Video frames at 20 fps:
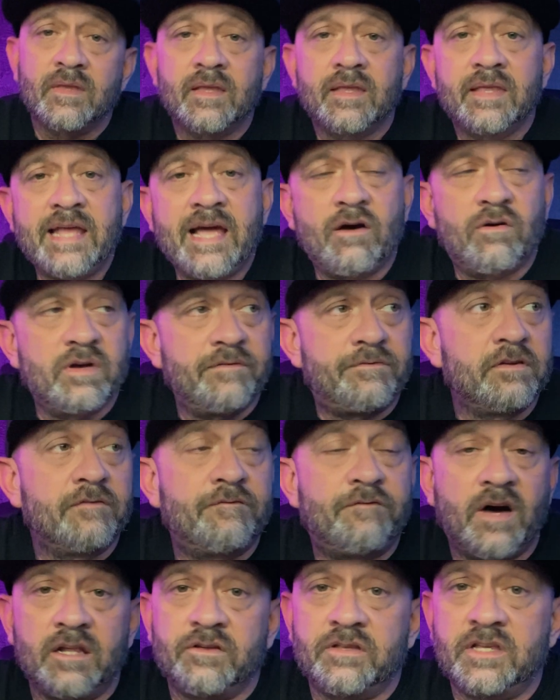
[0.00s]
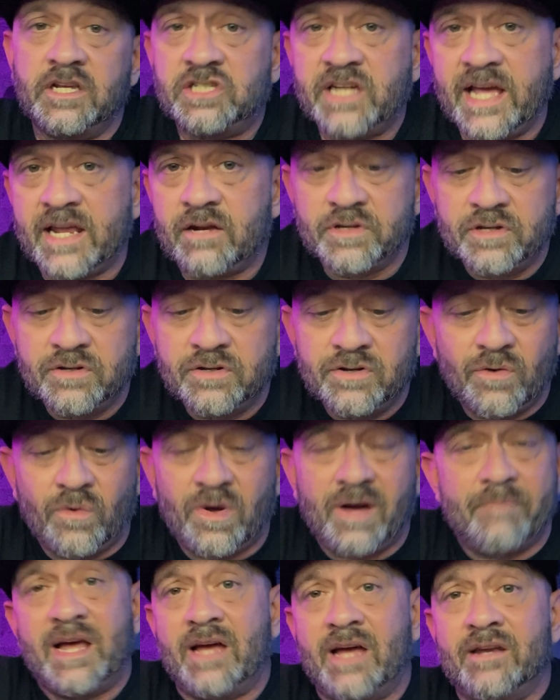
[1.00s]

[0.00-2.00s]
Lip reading: Now, if you follow the channel, you know I'm not